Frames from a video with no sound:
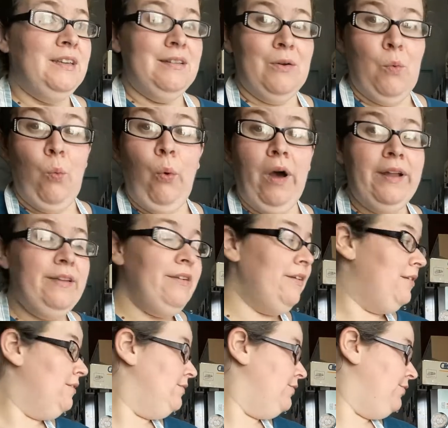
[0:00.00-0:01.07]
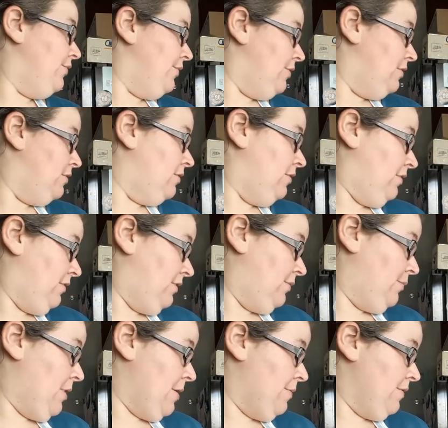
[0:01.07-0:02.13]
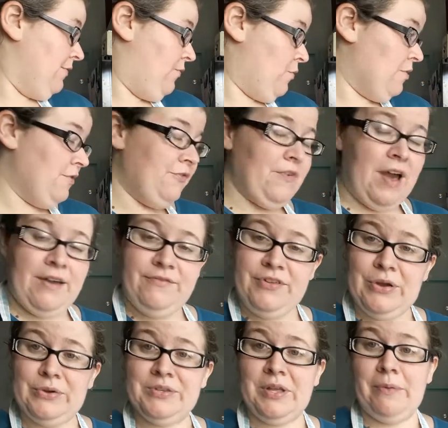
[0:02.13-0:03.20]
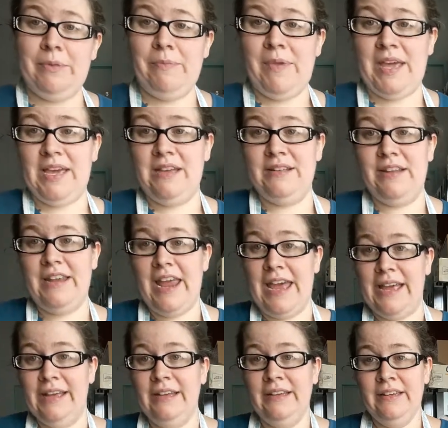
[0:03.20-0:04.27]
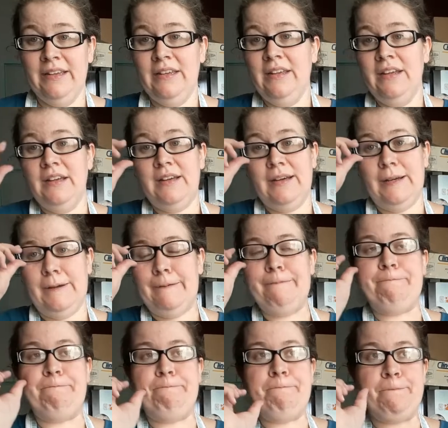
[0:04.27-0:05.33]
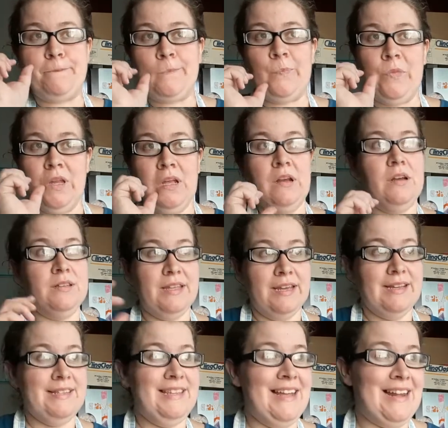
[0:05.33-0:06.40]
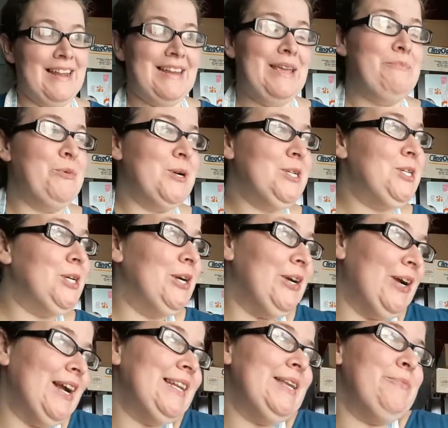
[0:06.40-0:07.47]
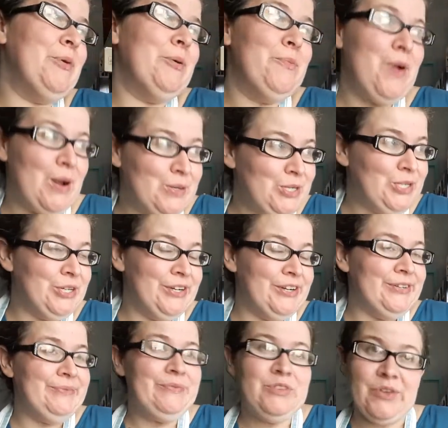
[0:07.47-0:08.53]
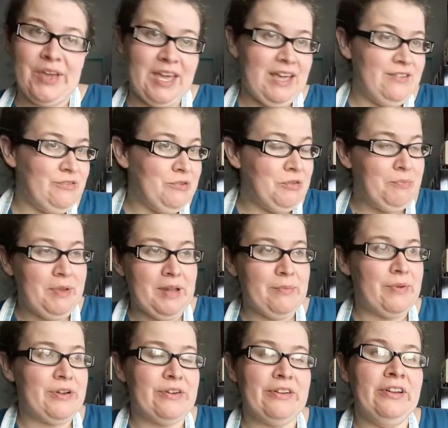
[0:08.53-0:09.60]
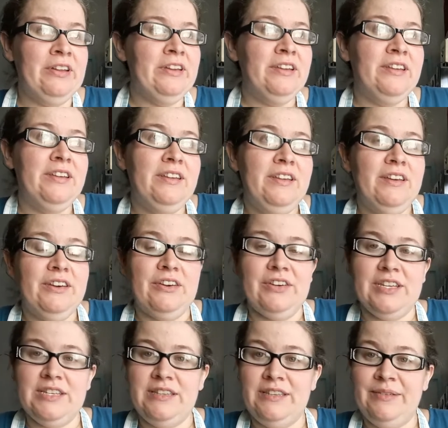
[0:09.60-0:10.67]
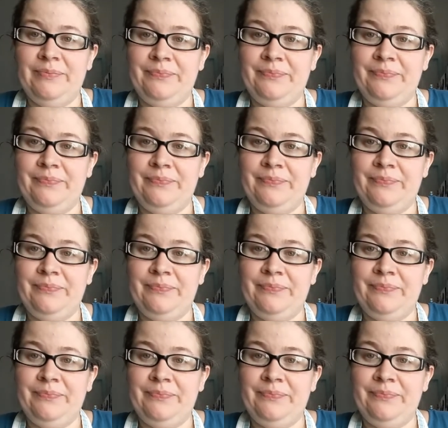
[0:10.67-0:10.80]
One of probably 4 or 5 doughs I'll be making today. Because like I said, I need more sugar. I need more brown sugar, so I can't do the peanut butter cookies.